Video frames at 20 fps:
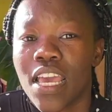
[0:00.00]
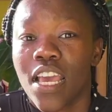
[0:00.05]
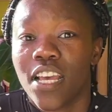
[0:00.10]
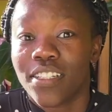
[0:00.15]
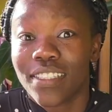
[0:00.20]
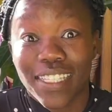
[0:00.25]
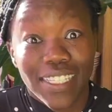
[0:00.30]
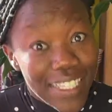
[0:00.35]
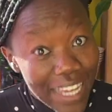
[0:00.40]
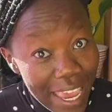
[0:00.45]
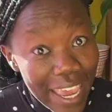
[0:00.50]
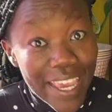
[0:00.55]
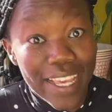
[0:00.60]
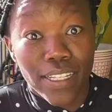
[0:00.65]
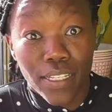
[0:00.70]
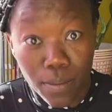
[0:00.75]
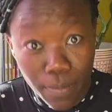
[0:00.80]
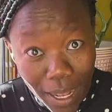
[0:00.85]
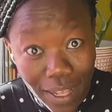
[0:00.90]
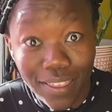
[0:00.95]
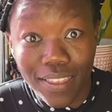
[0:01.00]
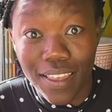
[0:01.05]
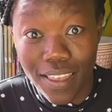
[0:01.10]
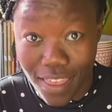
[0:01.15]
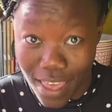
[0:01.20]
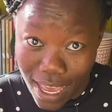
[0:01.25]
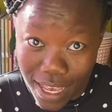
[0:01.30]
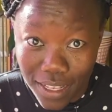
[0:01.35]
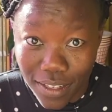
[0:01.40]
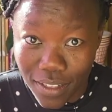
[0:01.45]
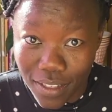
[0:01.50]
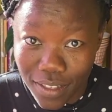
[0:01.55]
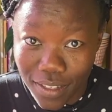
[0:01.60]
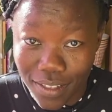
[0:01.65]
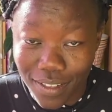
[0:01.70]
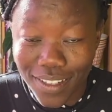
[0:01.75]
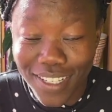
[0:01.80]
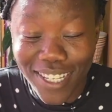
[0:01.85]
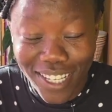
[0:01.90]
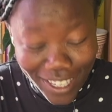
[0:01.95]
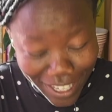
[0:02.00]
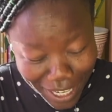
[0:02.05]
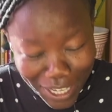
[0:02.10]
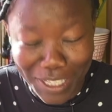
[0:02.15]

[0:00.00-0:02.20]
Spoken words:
Today it's about the things.